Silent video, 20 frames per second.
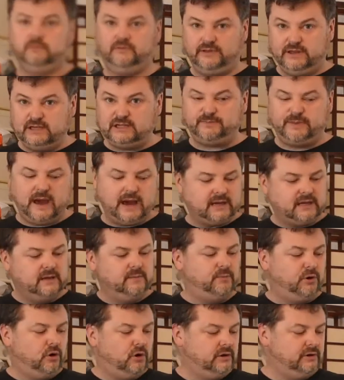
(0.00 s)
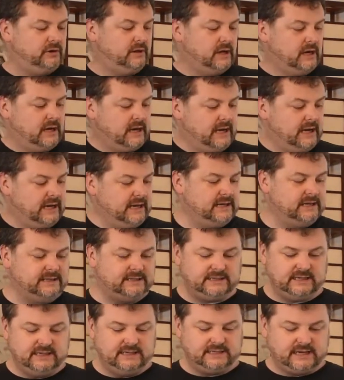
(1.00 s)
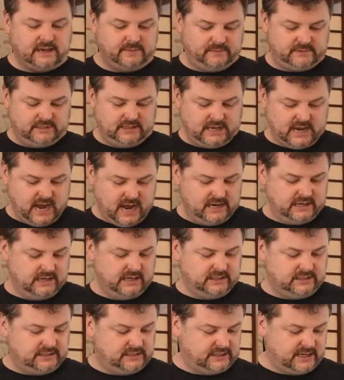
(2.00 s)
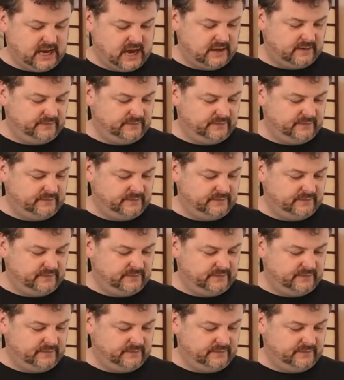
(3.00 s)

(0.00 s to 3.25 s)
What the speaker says: this packing pod is empty, and it's